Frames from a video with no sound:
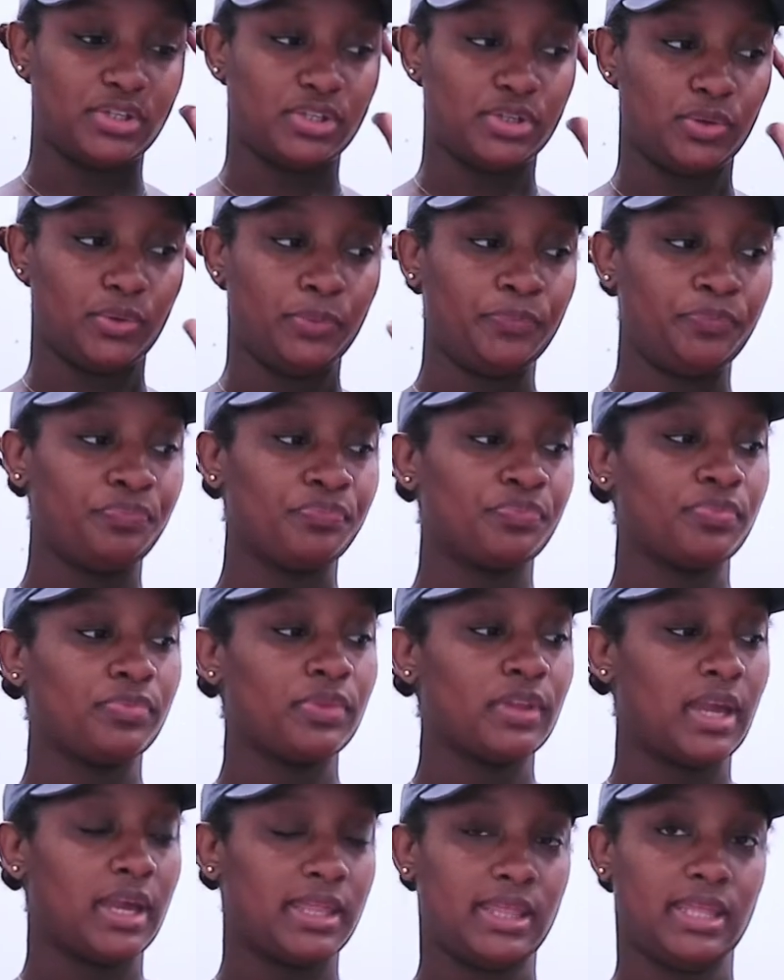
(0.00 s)
So
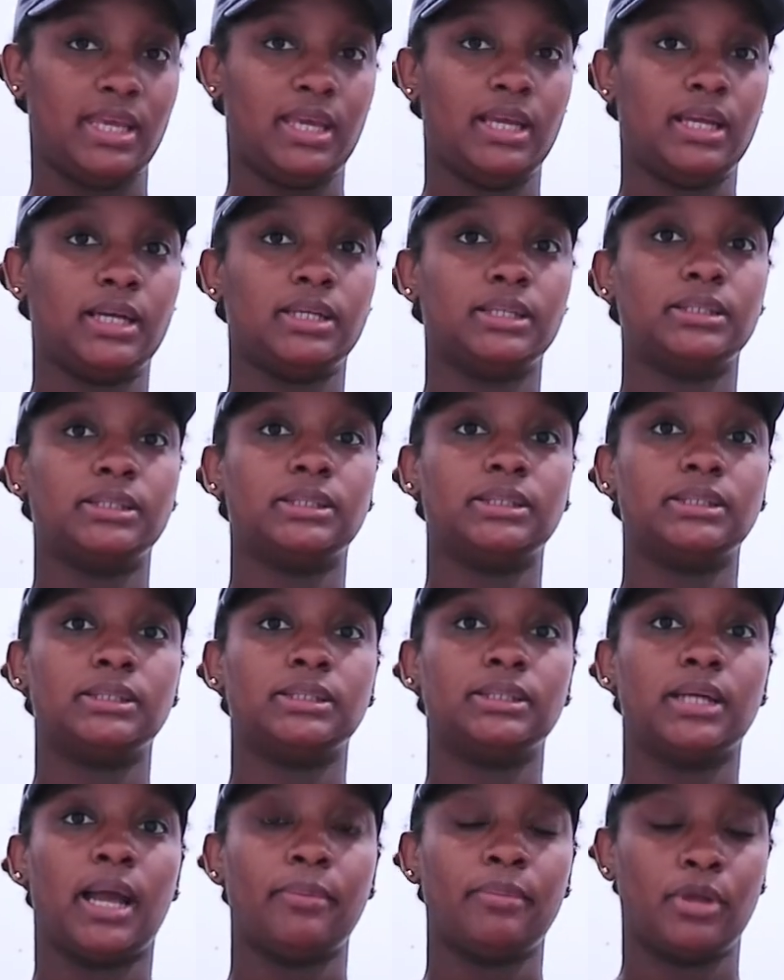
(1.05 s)
I think
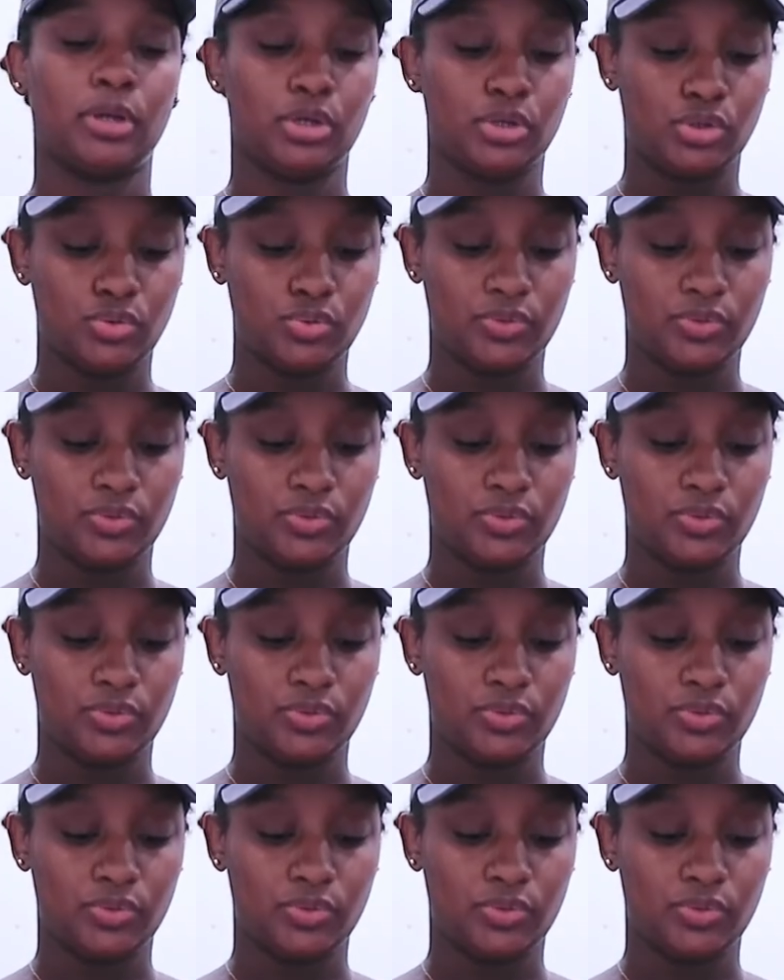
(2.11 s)
I'm gonna do